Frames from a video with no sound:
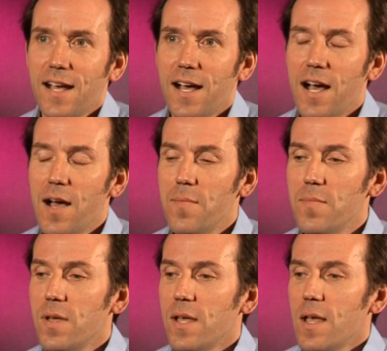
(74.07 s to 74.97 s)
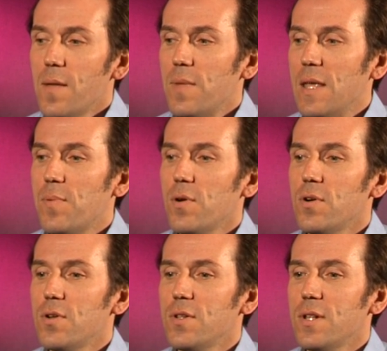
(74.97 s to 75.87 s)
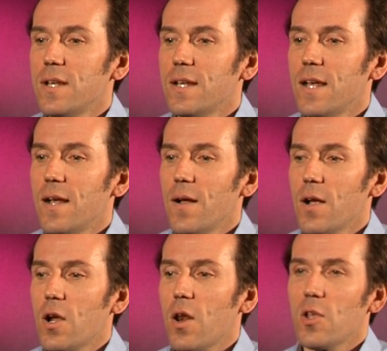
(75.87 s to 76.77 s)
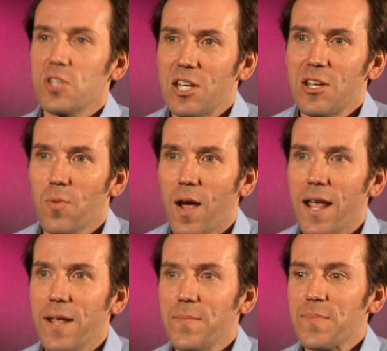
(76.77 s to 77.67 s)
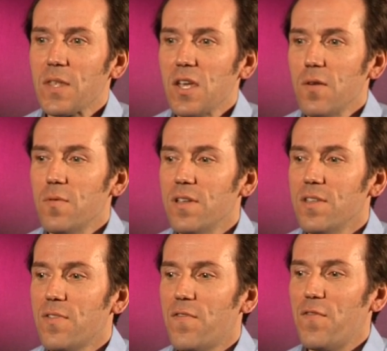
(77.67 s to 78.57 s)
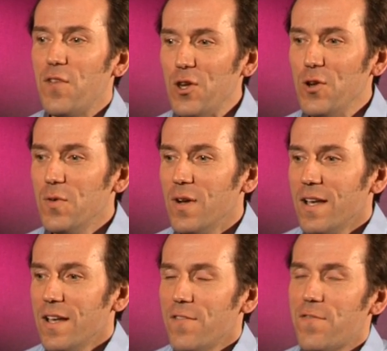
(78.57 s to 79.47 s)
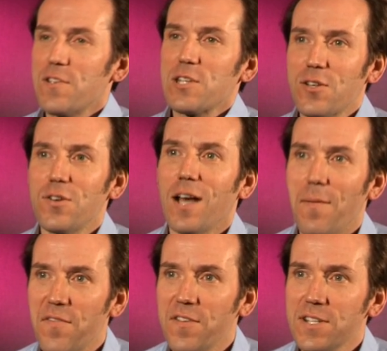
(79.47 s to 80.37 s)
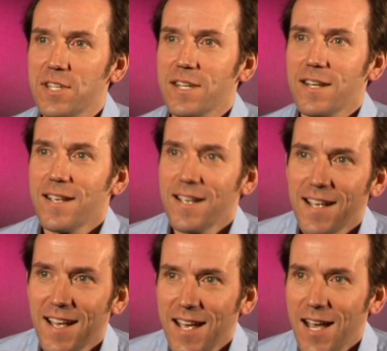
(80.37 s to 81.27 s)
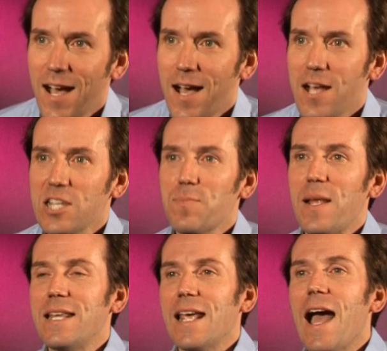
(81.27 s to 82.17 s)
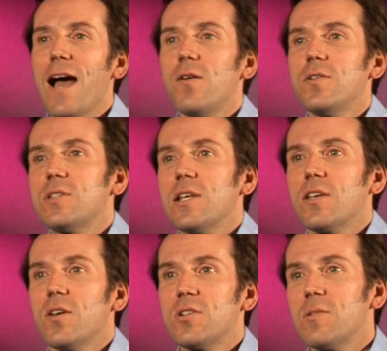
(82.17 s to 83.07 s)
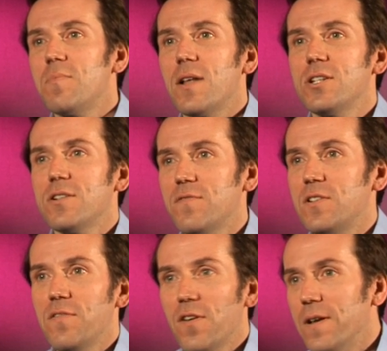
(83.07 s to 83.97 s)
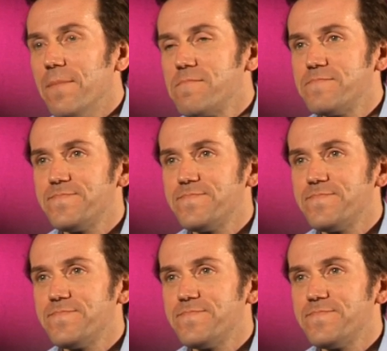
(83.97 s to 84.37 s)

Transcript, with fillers: Um, people closeted away with few physical comforts, uh, spending hours in contemplation of the divine.